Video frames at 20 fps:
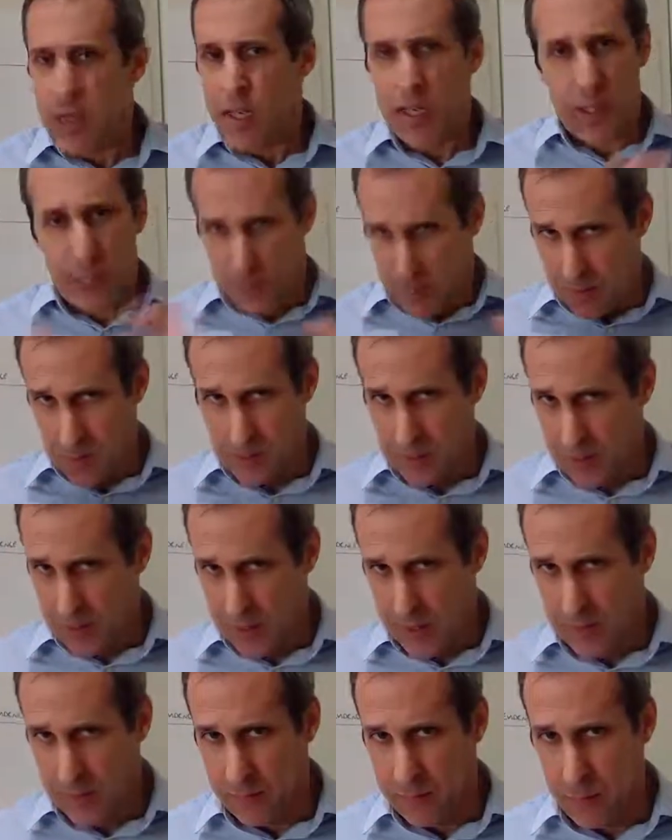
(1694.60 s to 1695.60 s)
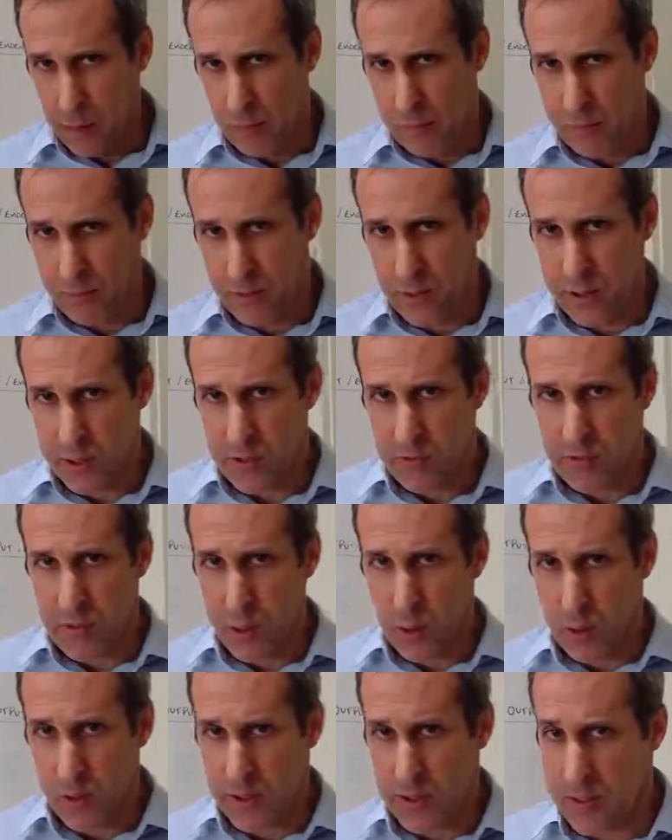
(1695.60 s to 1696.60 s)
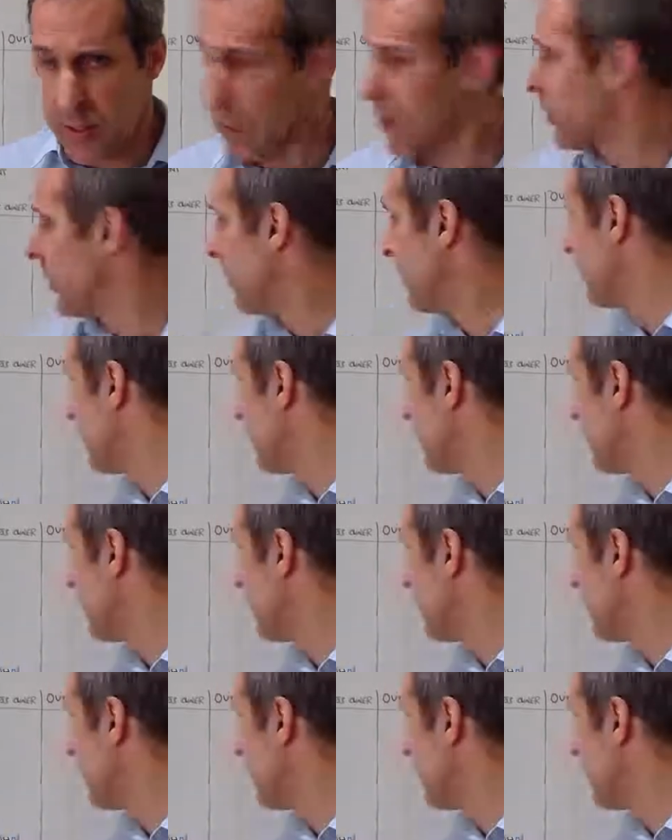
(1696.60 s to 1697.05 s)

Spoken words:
It depends on the scale of the operation of the organisation.